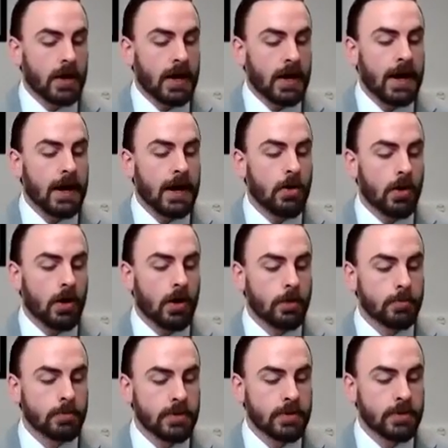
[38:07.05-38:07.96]
are,
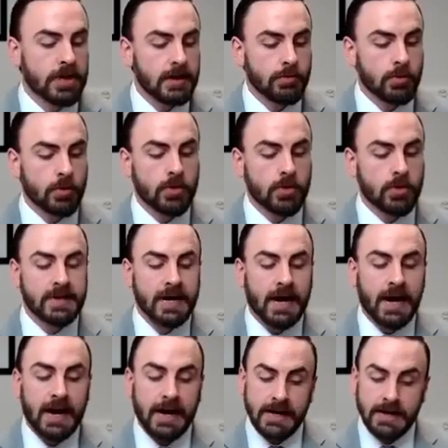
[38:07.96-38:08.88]
how are people
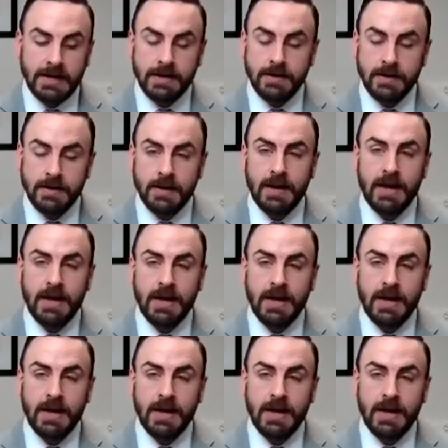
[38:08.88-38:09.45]
guided